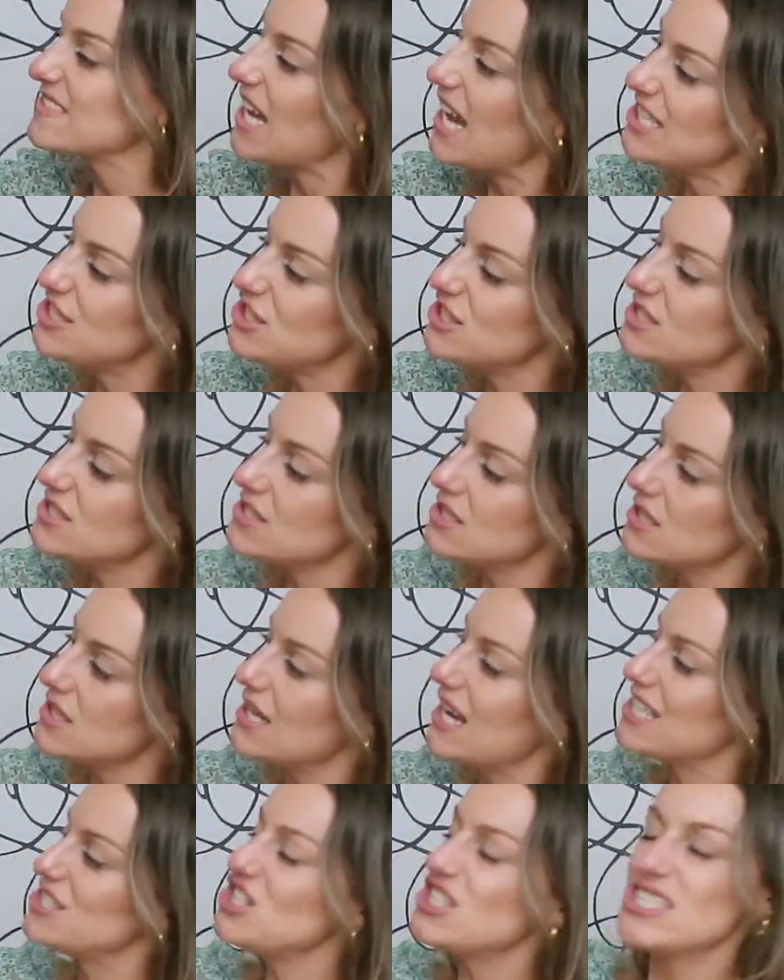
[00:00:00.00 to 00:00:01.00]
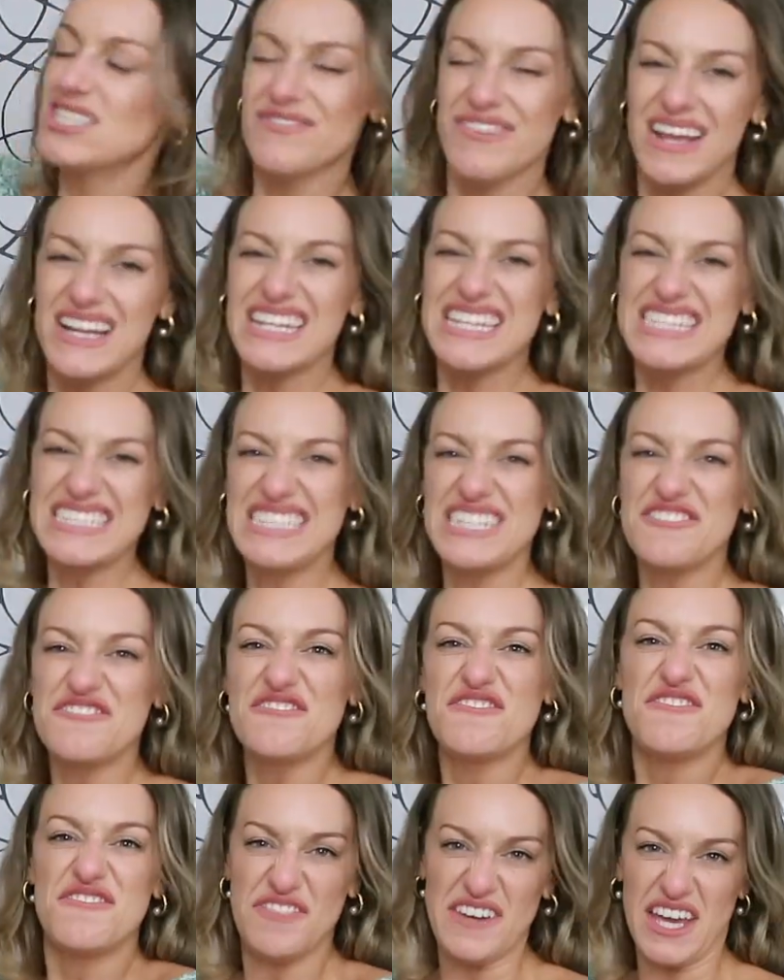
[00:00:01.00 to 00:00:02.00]
I just, I just felt like it didn't
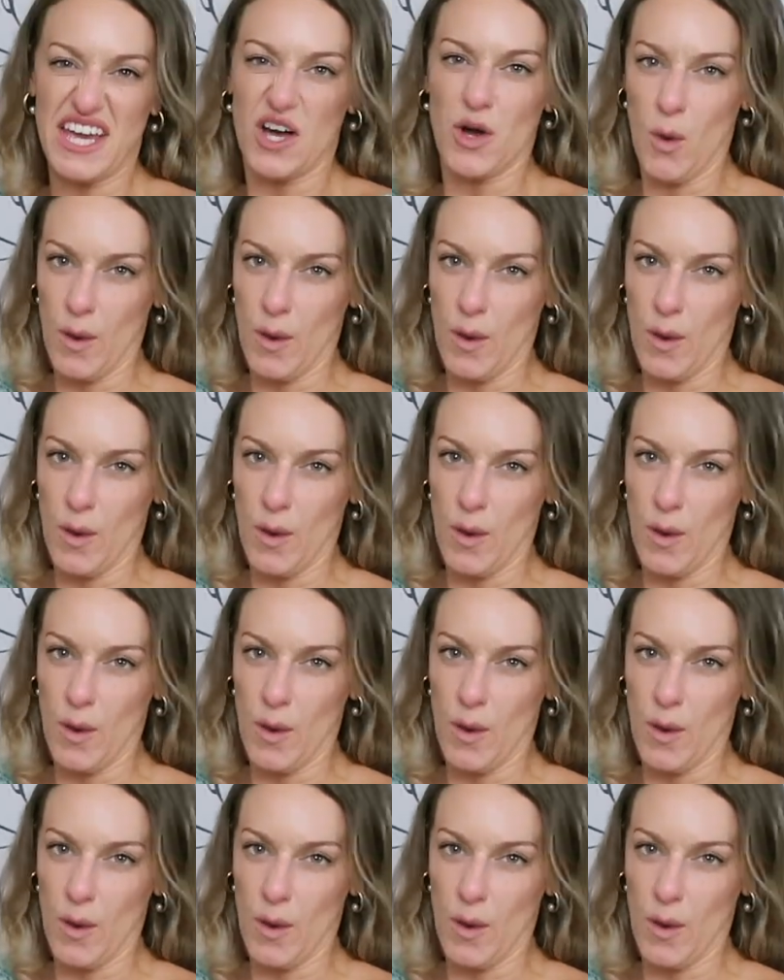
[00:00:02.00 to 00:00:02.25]
fit